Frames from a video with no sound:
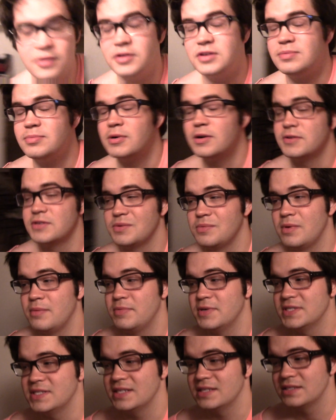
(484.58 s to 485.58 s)
that tomorrow's going to be
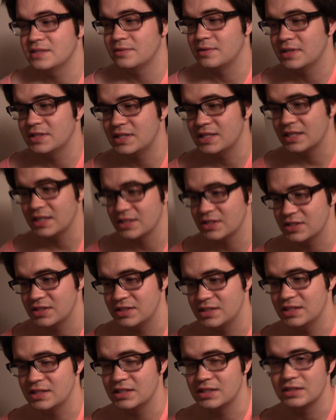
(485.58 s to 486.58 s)
busy, so I think I
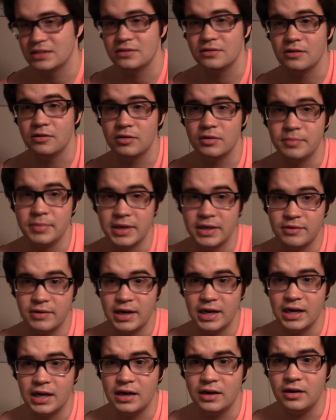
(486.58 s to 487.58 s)
just need to go to bed
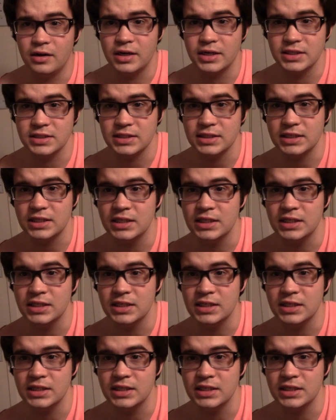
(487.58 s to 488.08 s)
right now, honestly.